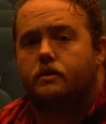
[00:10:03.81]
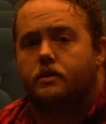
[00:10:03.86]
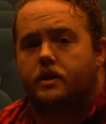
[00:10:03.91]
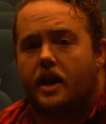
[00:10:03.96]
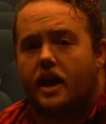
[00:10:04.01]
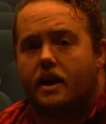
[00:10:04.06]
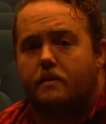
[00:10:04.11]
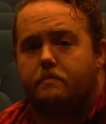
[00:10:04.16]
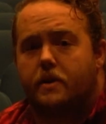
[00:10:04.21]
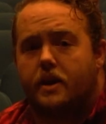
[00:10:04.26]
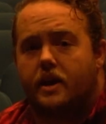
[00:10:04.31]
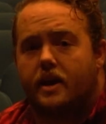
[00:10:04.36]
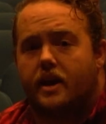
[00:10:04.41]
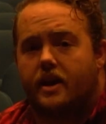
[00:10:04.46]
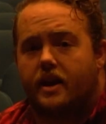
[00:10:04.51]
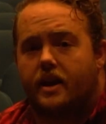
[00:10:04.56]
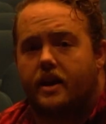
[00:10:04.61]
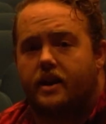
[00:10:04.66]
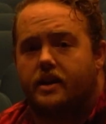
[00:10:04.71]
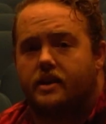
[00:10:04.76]
The
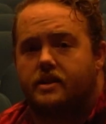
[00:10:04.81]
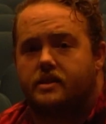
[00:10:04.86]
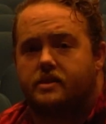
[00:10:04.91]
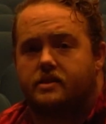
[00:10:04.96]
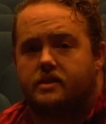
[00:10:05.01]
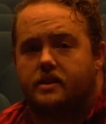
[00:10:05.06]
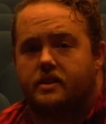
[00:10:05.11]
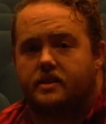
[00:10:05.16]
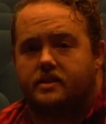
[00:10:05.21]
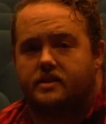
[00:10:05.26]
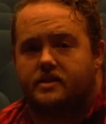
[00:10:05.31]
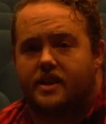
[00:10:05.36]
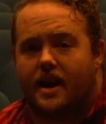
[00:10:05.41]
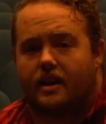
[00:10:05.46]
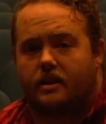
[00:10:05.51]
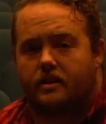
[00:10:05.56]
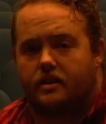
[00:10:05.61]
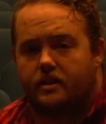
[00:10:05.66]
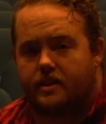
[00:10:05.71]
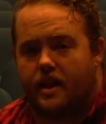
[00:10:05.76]
MPAA is
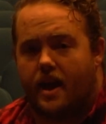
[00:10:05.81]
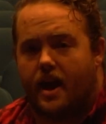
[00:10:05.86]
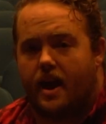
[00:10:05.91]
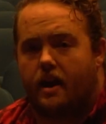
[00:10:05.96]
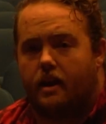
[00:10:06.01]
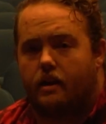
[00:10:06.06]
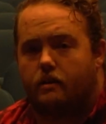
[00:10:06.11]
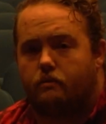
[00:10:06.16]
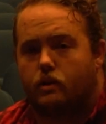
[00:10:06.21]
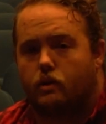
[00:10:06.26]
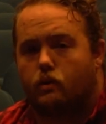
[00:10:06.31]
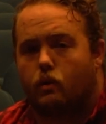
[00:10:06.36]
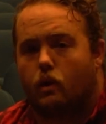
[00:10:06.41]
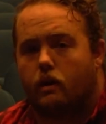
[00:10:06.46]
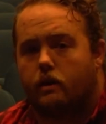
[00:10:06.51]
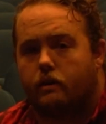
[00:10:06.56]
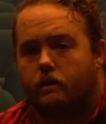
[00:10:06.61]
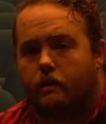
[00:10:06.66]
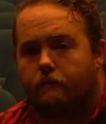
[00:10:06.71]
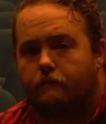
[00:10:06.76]
exactly that,
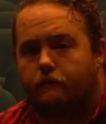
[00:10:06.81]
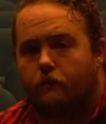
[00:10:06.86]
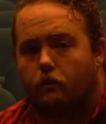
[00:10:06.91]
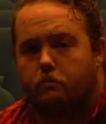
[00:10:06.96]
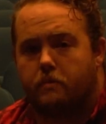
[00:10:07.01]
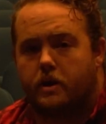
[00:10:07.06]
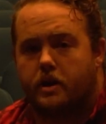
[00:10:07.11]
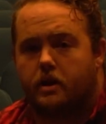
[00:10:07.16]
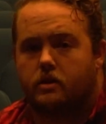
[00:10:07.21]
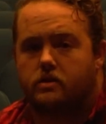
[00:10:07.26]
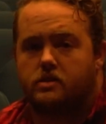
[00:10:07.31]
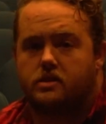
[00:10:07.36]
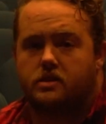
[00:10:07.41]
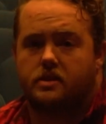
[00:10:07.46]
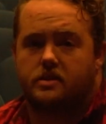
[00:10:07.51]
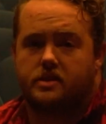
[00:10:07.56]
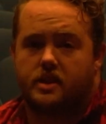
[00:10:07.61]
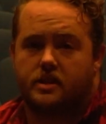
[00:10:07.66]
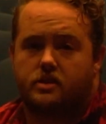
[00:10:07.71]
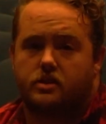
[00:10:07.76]
requiring filmmakers
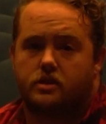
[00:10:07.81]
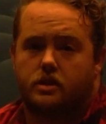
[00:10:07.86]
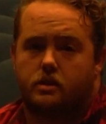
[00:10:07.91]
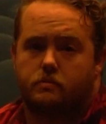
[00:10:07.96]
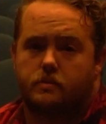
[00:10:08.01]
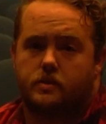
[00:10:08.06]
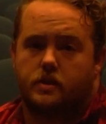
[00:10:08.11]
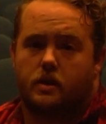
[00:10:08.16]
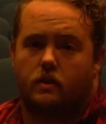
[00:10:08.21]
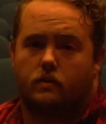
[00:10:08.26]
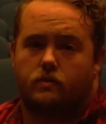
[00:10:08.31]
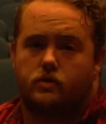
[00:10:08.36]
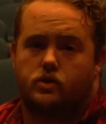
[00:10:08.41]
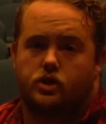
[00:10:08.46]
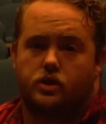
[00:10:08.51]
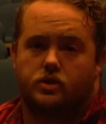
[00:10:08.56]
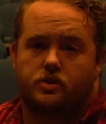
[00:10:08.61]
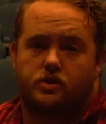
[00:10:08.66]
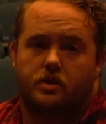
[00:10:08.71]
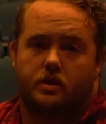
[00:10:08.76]
to censor themselves
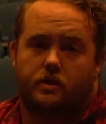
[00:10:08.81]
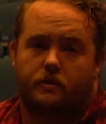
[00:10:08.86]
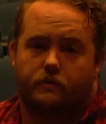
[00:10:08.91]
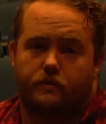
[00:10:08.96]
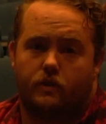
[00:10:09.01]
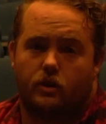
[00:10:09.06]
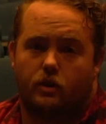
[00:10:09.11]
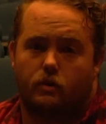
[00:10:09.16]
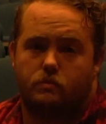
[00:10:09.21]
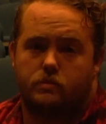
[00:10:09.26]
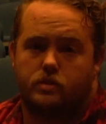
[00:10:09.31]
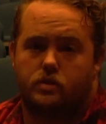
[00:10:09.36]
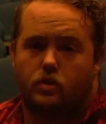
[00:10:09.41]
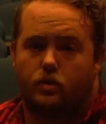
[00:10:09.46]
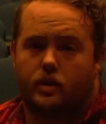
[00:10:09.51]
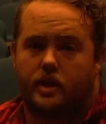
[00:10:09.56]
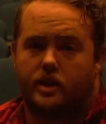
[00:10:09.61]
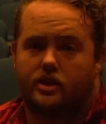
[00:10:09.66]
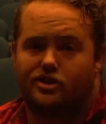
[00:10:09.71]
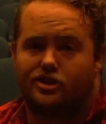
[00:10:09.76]
just so their films
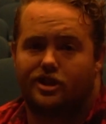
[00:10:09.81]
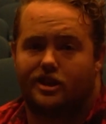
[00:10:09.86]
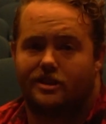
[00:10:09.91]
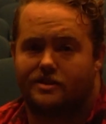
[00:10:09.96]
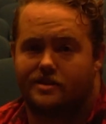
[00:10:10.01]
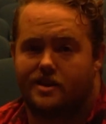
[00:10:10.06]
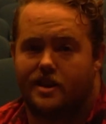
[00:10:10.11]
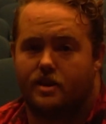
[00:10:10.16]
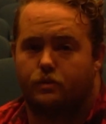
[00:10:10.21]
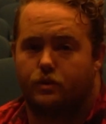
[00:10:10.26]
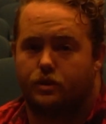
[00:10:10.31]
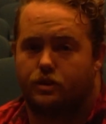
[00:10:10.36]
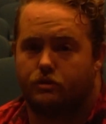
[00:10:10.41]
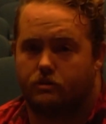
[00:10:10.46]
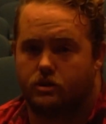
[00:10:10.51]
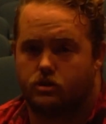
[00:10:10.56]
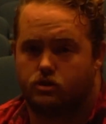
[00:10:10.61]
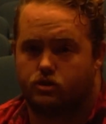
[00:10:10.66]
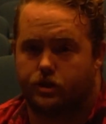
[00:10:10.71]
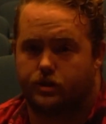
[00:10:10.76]
don't get shot down with a
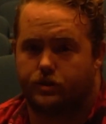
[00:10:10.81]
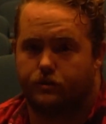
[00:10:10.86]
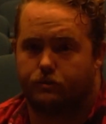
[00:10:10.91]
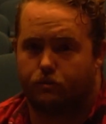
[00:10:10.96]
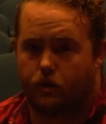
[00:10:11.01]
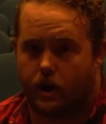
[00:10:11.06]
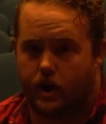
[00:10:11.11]
restrictive